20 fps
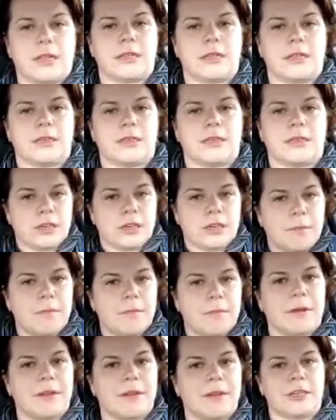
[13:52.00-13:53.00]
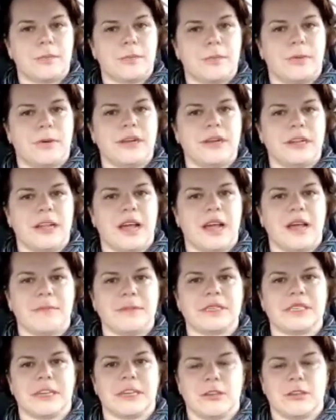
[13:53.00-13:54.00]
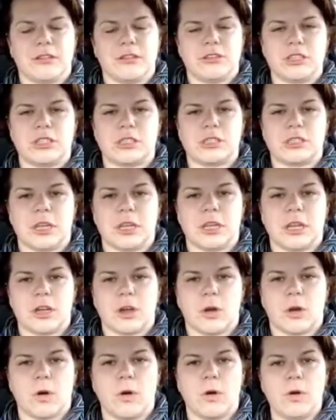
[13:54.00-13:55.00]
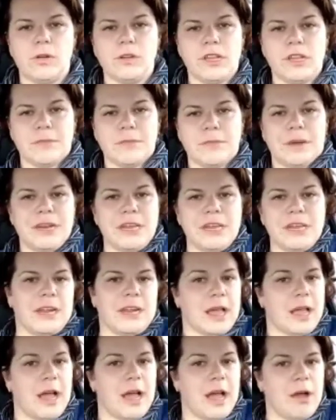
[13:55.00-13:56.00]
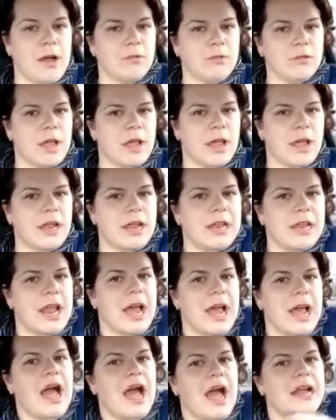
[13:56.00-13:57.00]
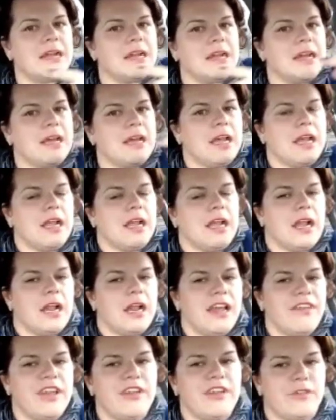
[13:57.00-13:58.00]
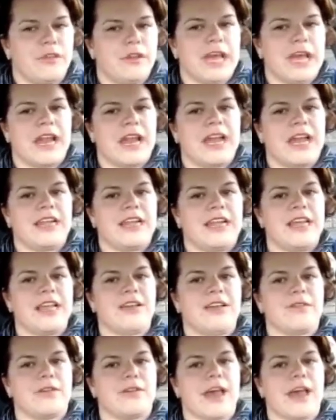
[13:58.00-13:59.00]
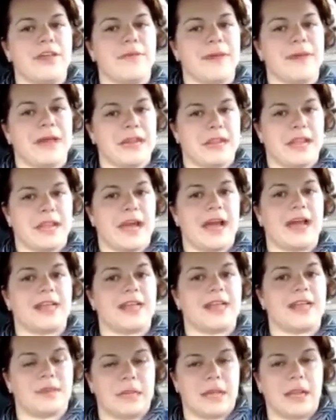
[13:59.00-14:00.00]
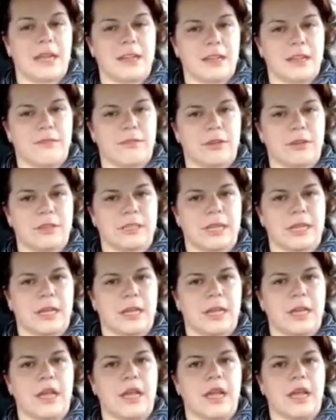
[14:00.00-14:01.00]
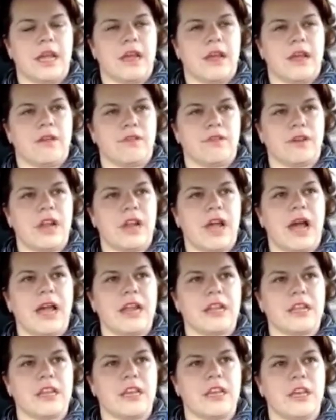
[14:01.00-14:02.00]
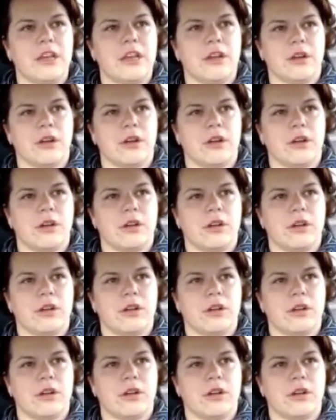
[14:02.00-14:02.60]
certain point in time is like you're just holding money in an account and not living fully. And I think having my dad's mentality where it's like we're not here